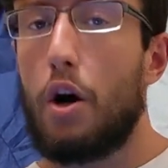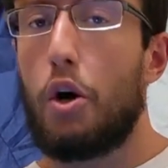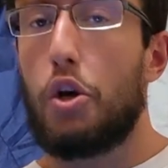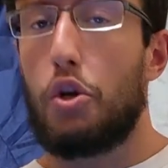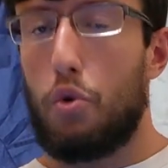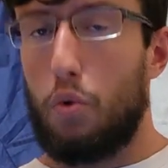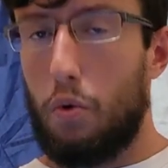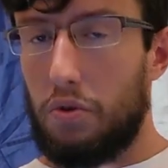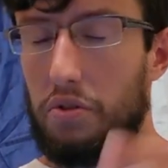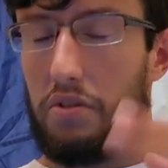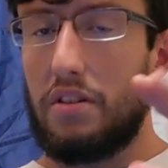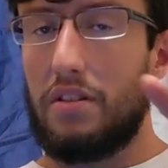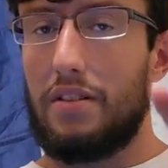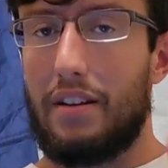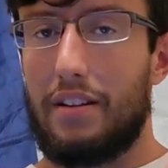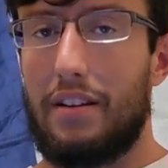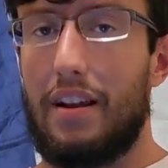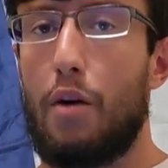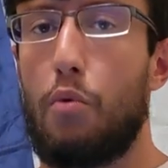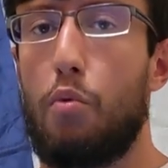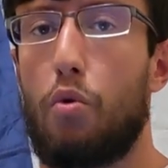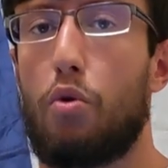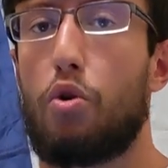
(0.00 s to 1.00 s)
You will see that
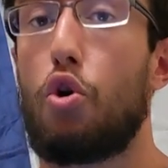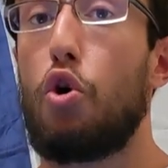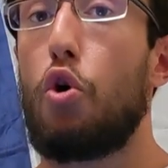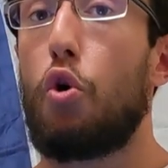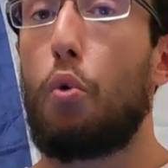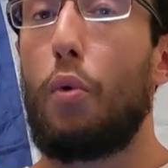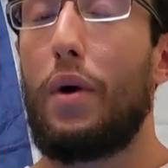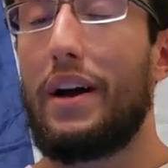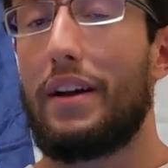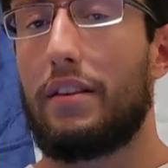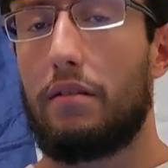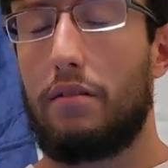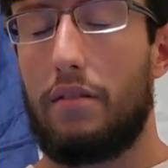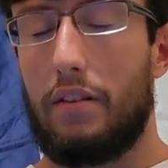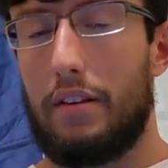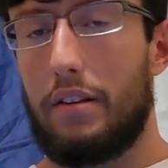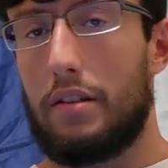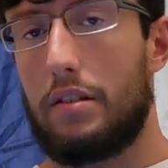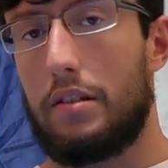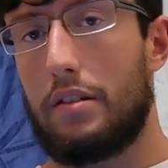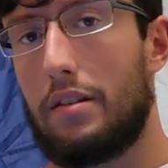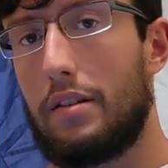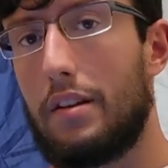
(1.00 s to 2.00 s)
I will correct
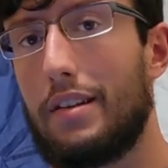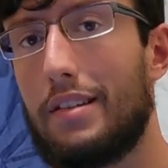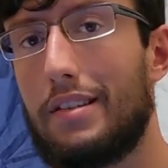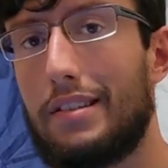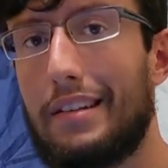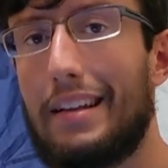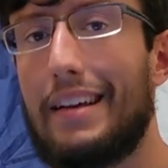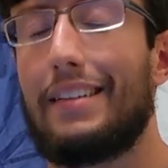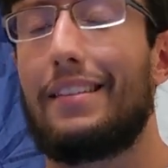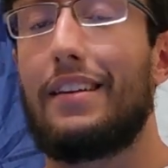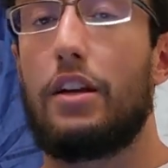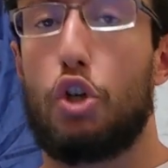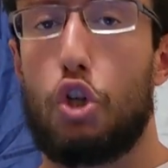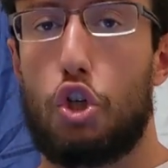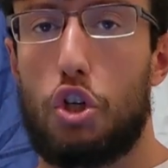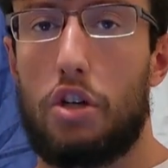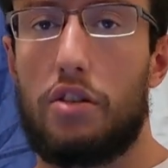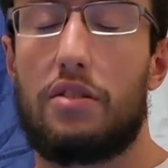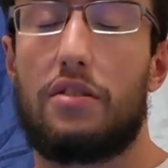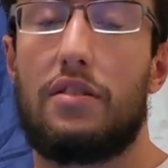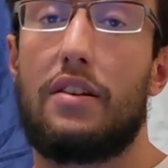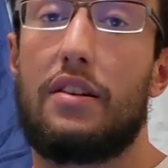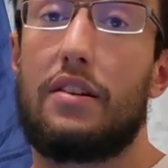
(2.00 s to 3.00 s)
this slight
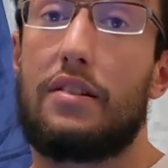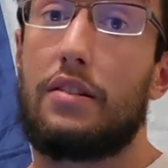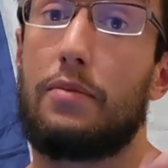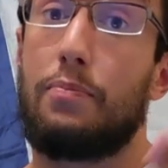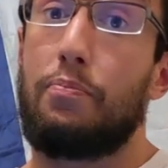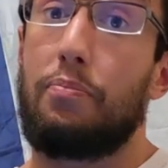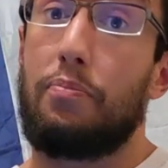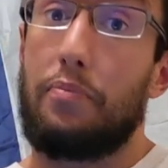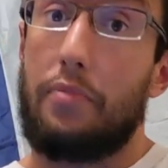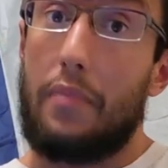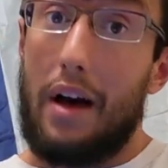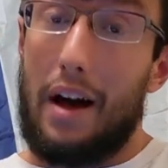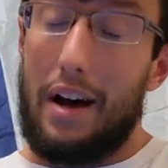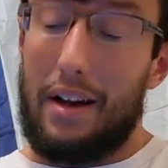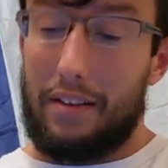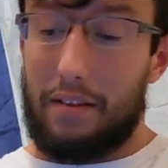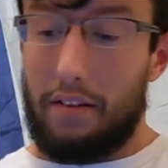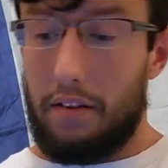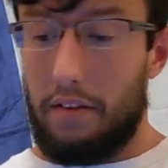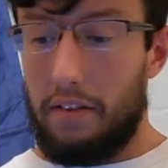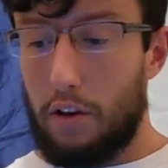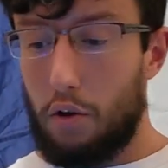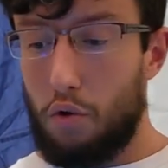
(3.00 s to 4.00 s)
injustice
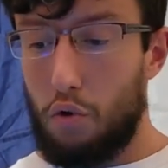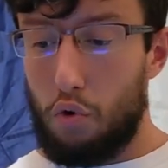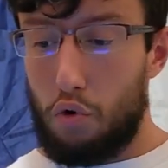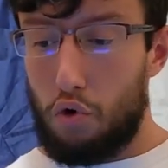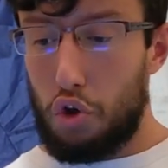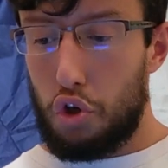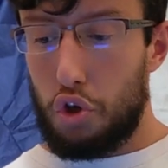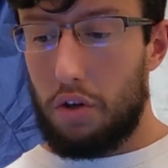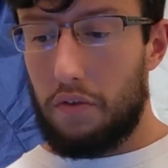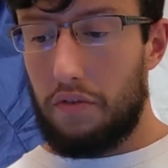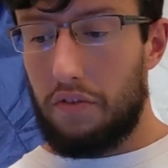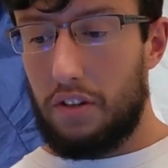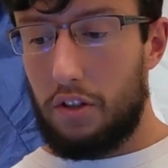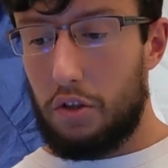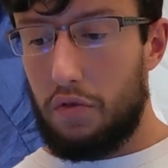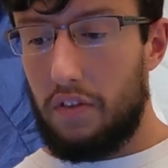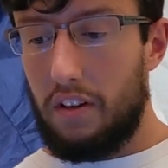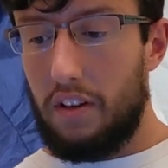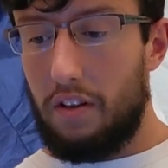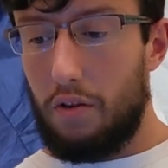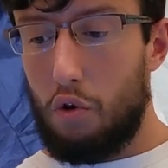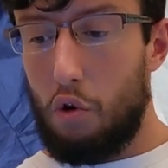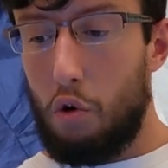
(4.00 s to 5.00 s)
at the conclusion of this
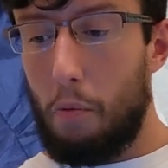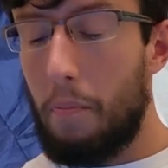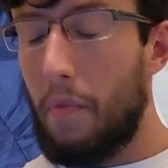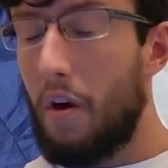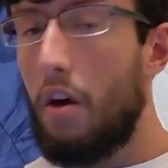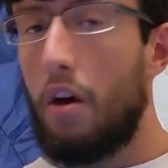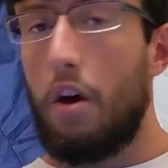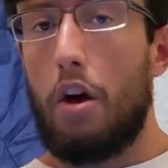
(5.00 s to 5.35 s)
video,